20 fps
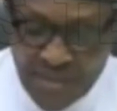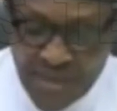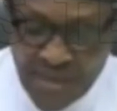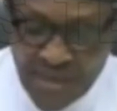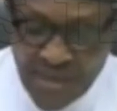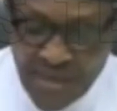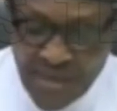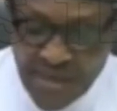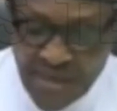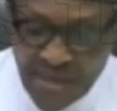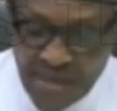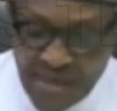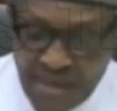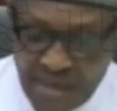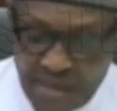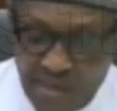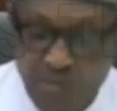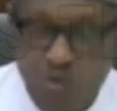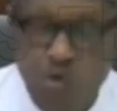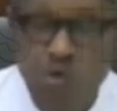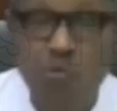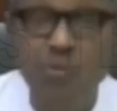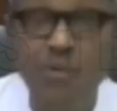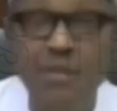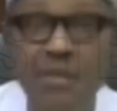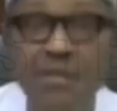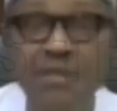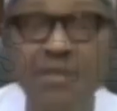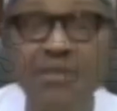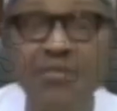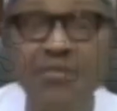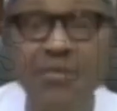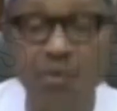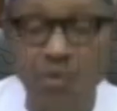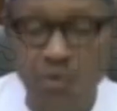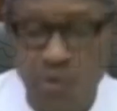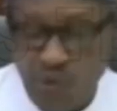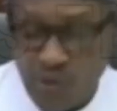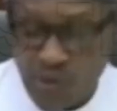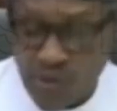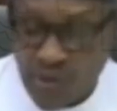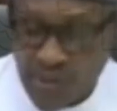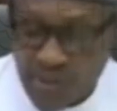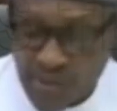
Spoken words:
better and more meaningful,